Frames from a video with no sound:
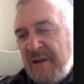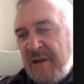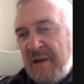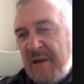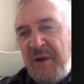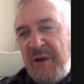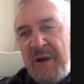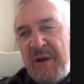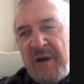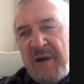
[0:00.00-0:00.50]

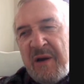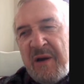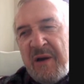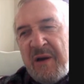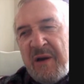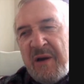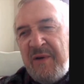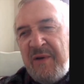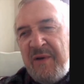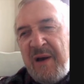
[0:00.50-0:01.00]
there'd be a kind
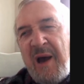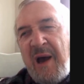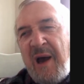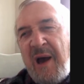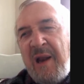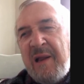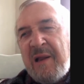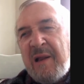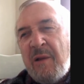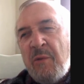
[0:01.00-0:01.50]
of a
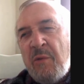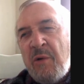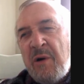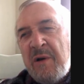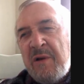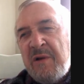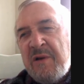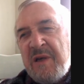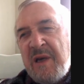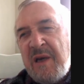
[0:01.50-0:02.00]
little
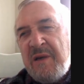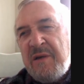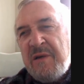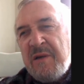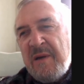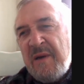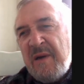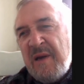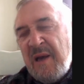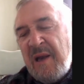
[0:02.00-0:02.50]
word said,
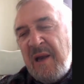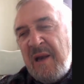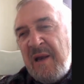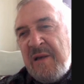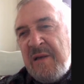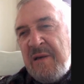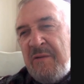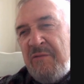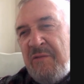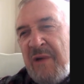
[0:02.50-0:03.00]

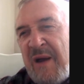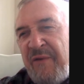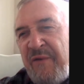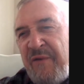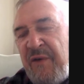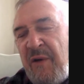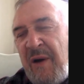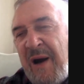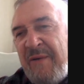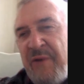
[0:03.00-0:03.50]
listen, ref,
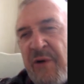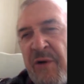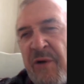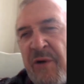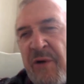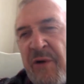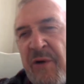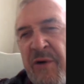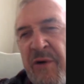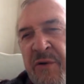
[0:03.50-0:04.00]
you have a
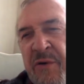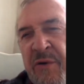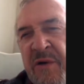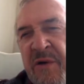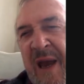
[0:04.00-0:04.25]
good game.